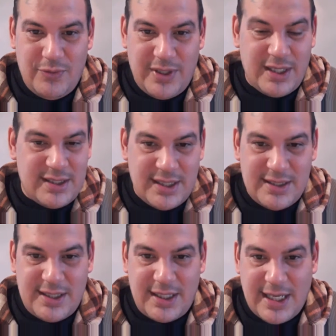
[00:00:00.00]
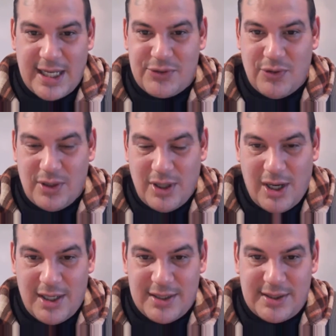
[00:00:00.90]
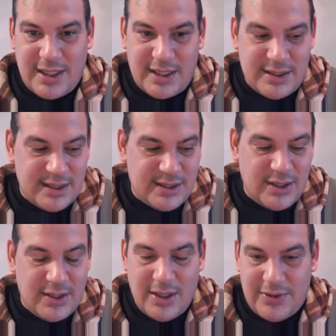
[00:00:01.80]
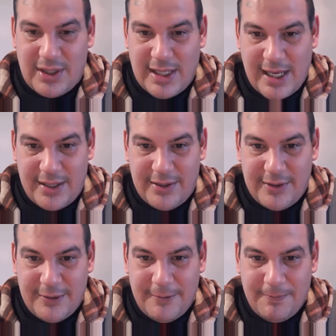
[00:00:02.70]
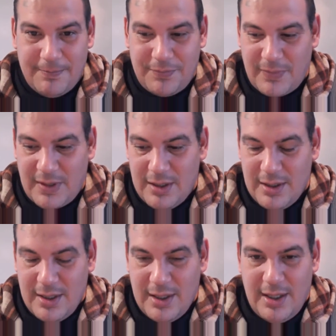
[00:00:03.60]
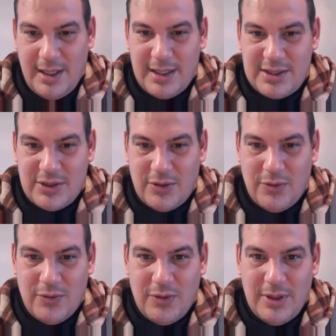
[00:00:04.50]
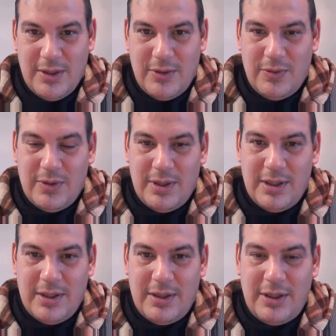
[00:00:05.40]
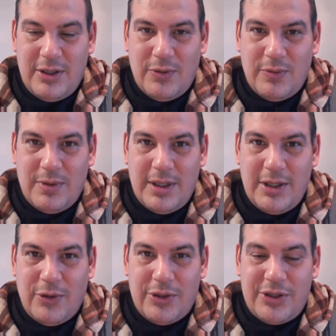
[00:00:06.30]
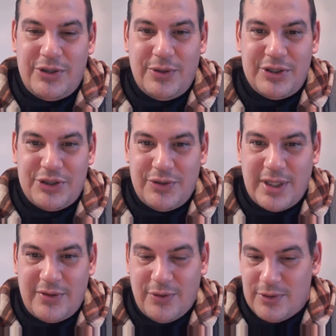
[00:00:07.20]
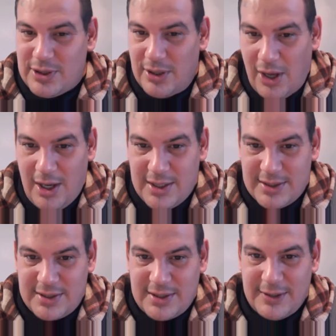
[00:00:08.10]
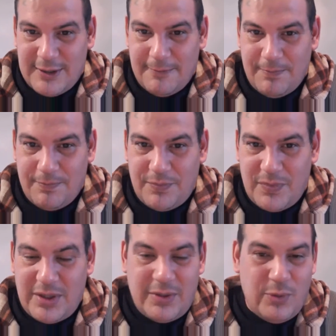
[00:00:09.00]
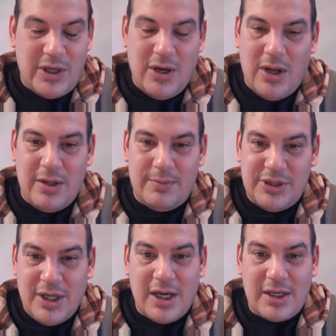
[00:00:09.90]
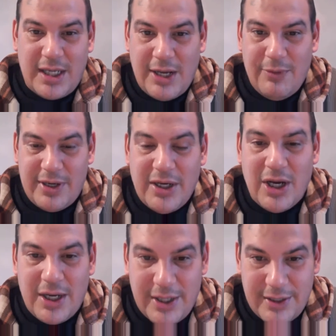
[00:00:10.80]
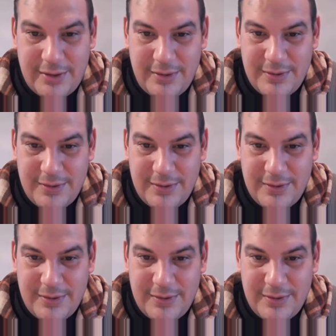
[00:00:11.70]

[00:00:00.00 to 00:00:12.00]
the existing natural laws that exist on the land. And so, in order to ensure that those laws, we call them Manzinapkinegego'anaabe,